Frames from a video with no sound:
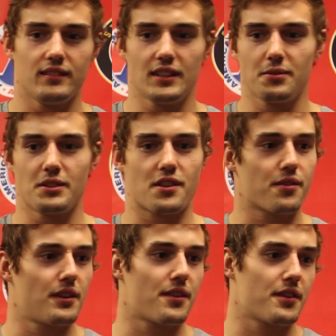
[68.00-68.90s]
Not so much a
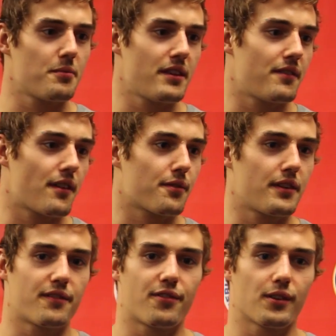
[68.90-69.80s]
3-and-3, but even a
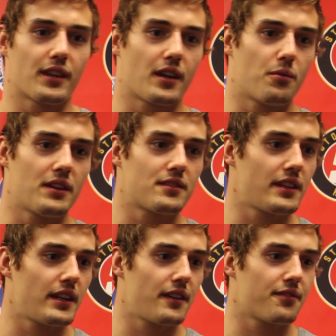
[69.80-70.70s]
3-and-4, like a
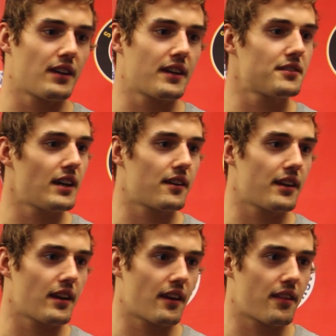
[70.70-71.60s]
Wednesday, Friday,
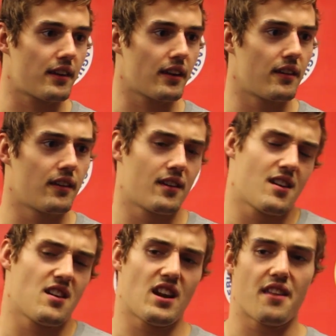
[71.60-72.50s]
Saturday kind of thing.
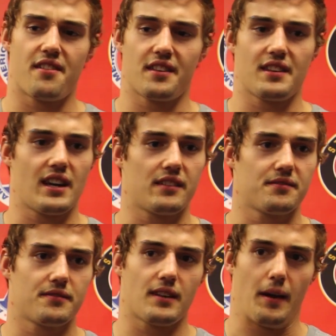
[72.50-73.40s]
And I think that
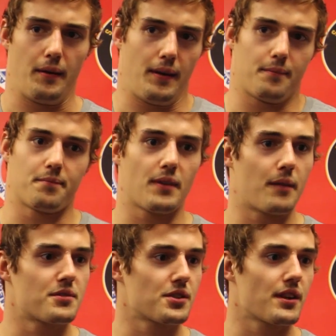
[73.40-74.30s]

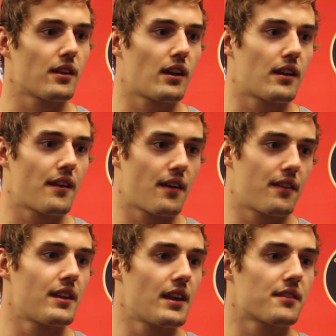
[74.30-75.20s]
I'm sure that a lot
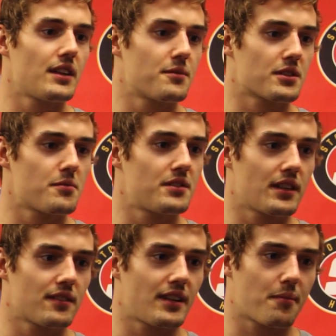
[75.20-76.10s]
of the other teams are going to be
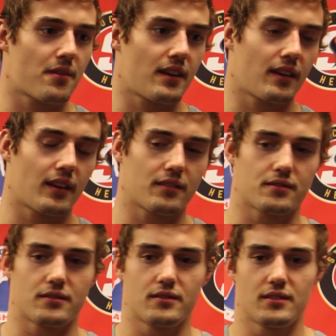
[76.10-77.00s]
saying the same thing.
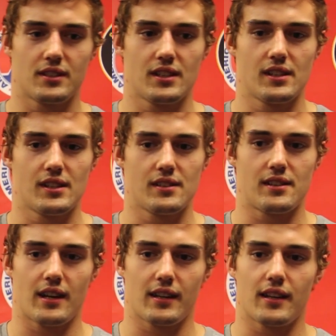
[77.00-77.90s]

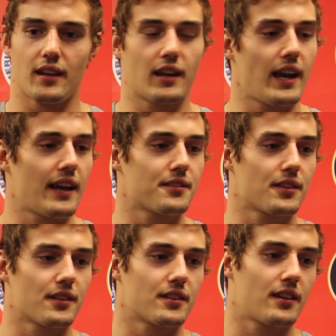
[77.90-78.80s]
I got asked
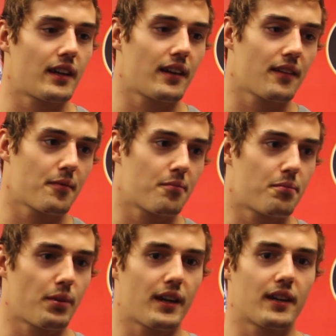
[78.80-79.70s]
earlier today,
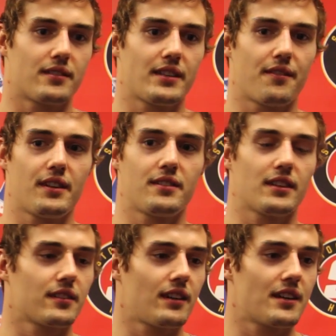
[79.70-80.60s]
playing
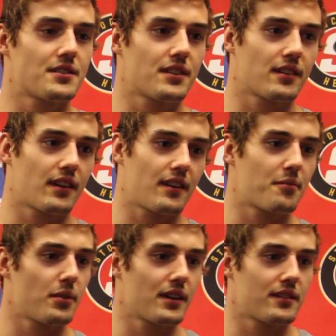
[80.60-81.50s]
76 last year and
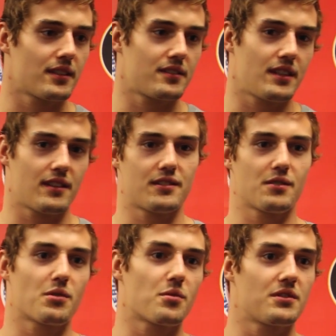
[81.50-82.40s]
then playing the 68 this
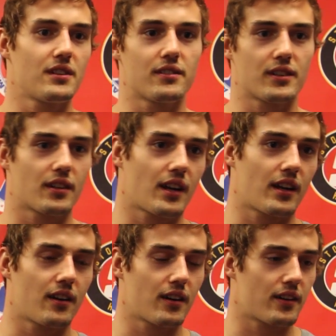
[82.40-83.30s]
year, what was easier, kind
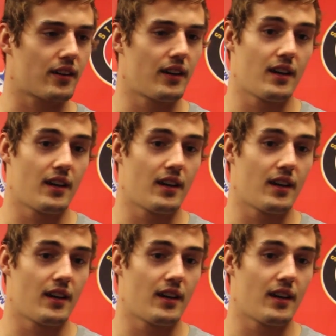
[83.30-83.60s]
of harder?